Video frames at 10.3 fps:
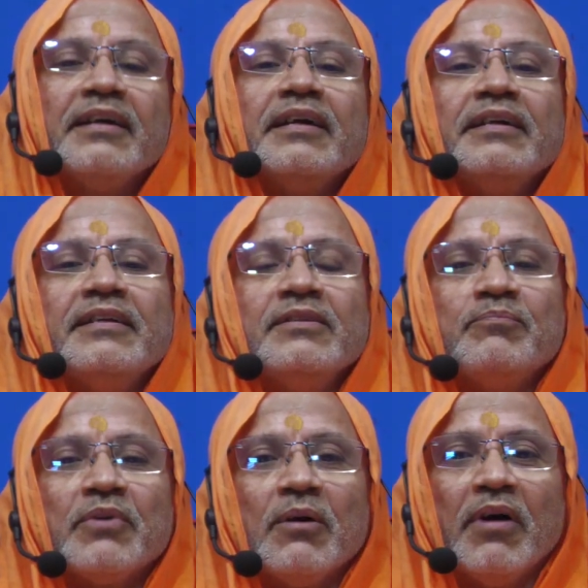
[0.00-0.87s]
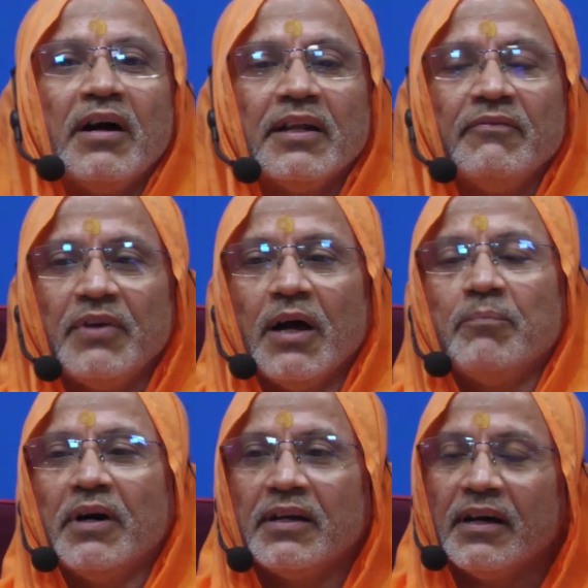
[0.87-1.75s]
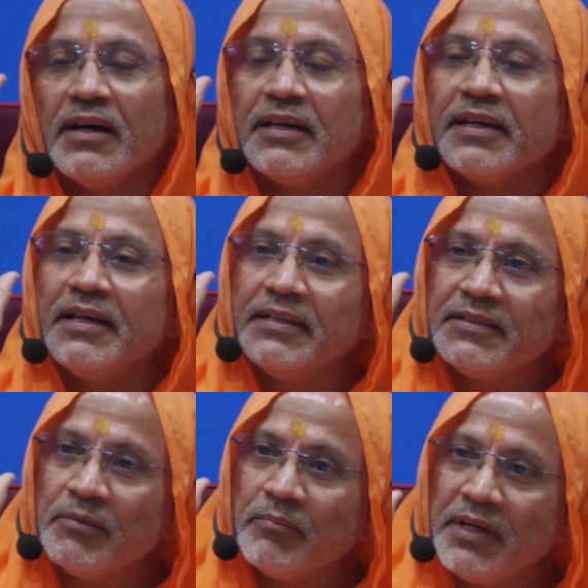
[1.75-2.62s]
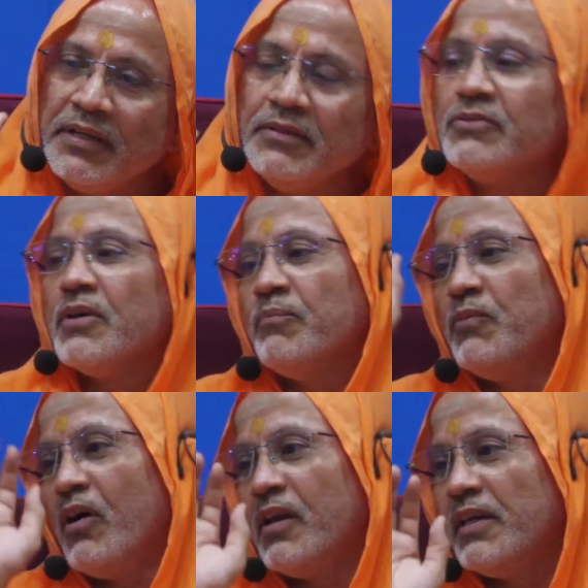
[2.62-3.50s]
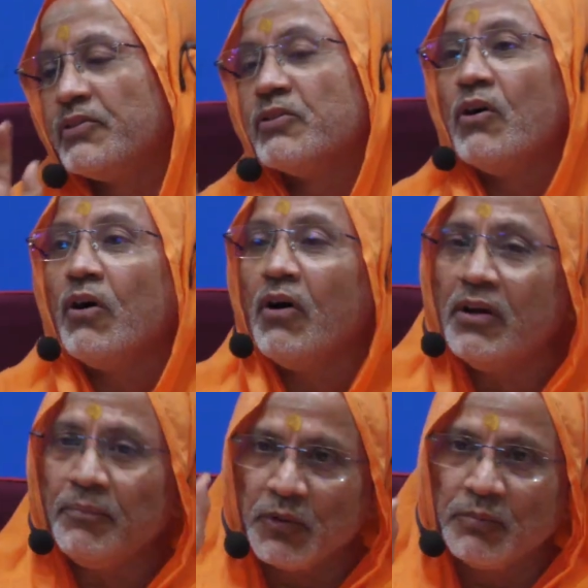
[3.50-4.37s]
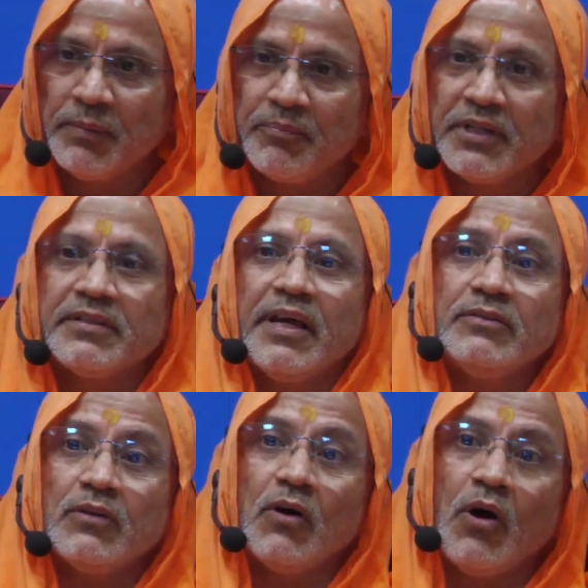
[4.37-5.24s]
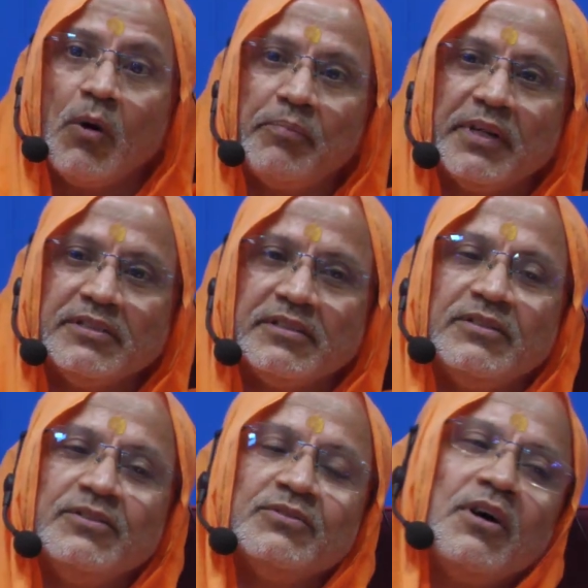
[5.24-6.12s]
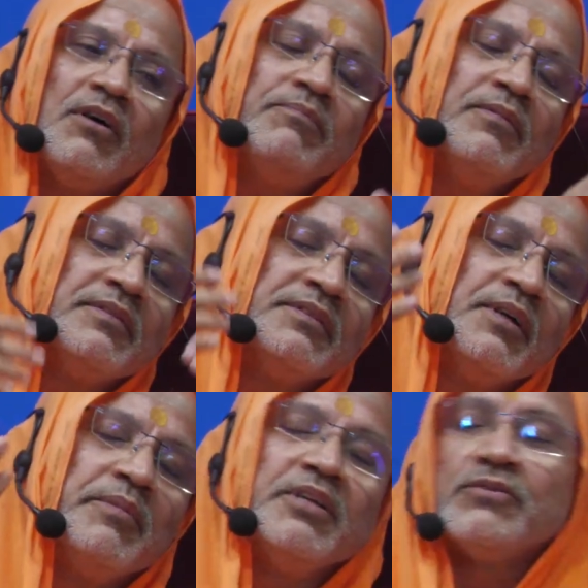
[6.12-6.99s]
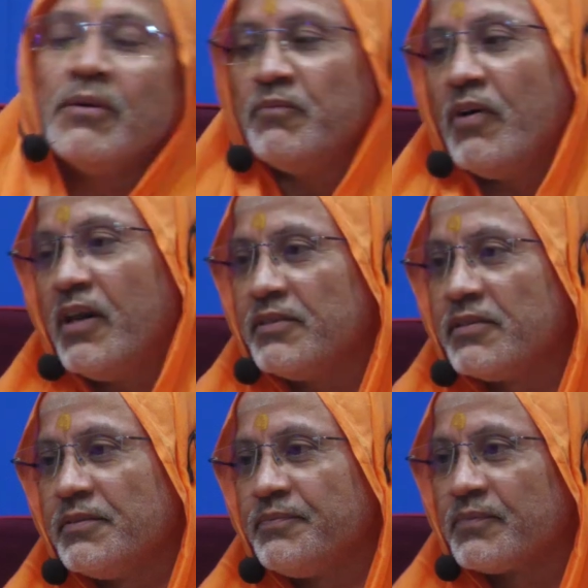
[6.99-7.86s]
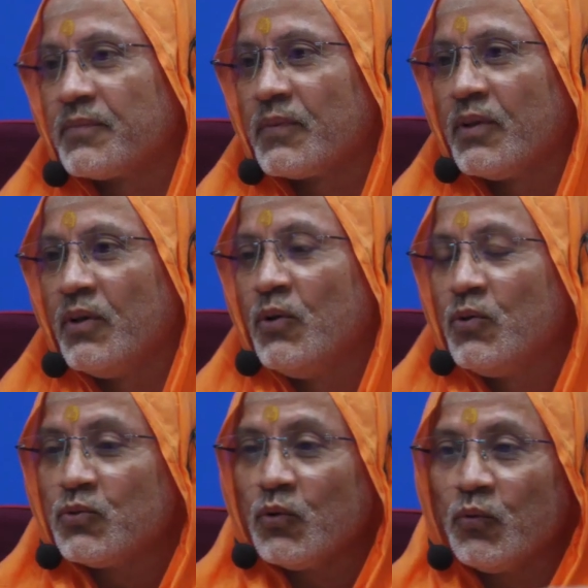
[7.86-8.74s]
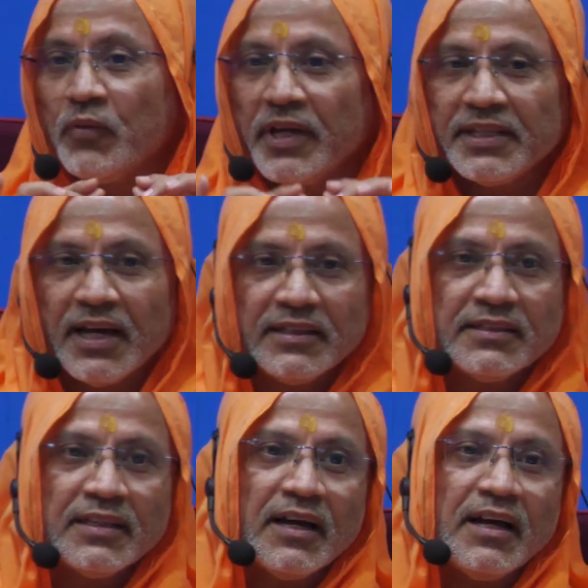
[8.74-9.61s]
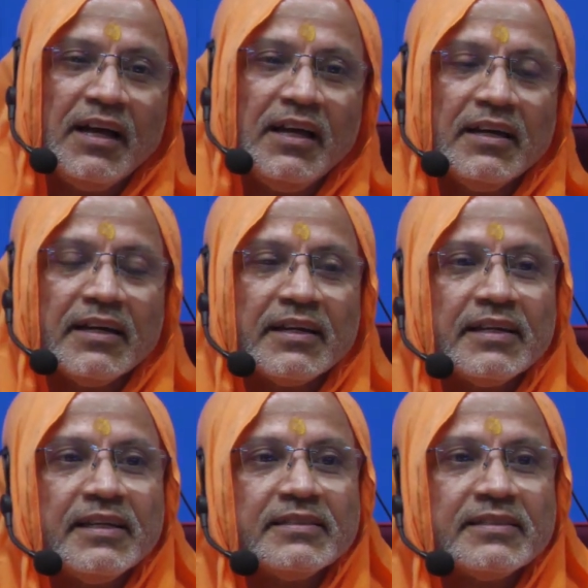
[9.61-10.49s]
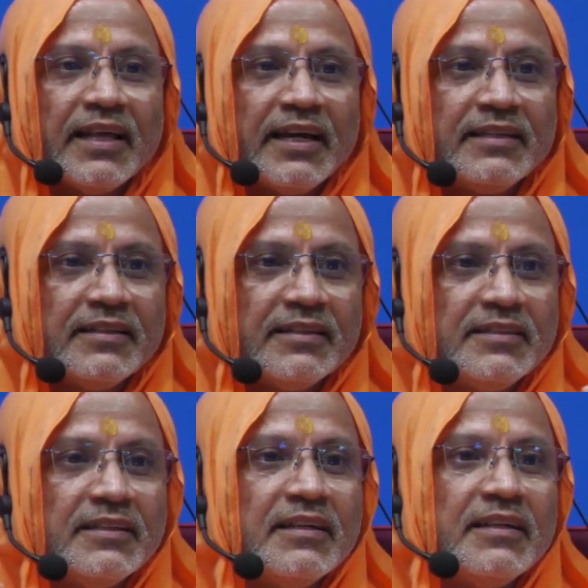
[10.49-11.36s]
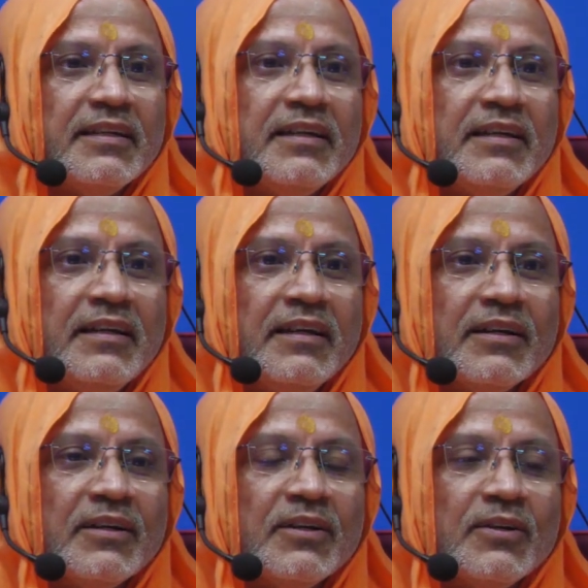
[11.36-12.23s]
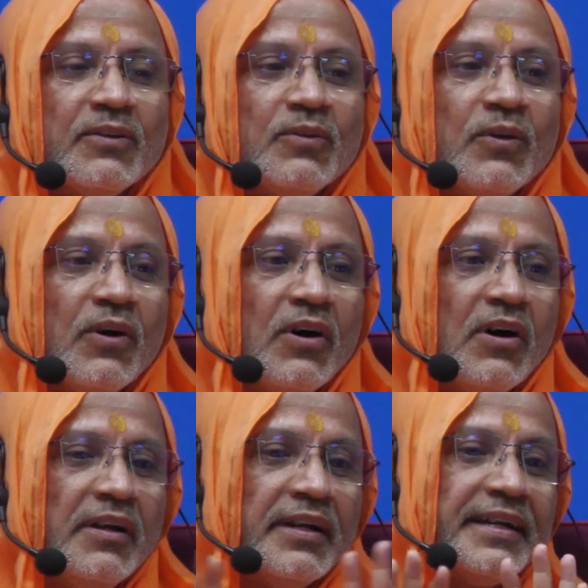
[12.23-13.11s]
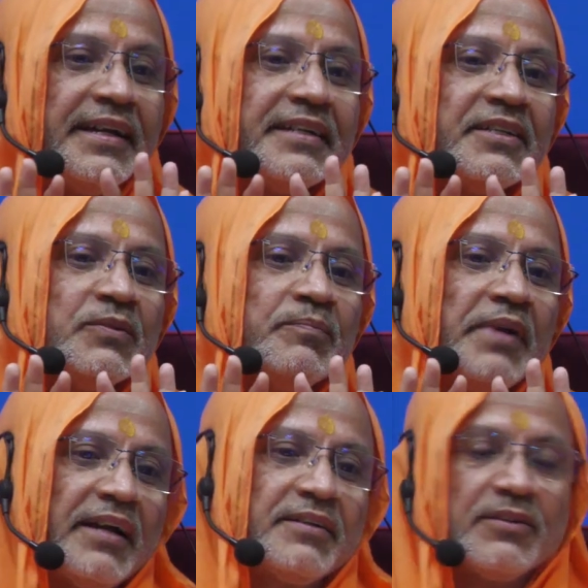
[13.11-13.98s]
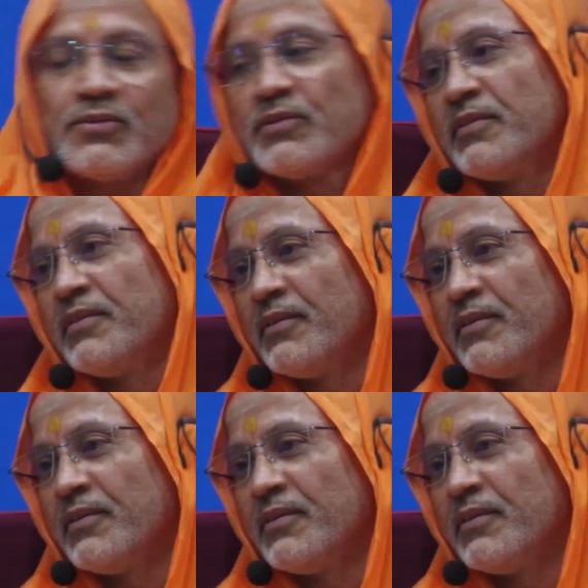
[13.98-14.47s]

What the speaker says: It is pramana vyapara. It is the means of knowledge, or to be precise, operations of the means of knowledge. So Vedanta is neither theory nor it is practice.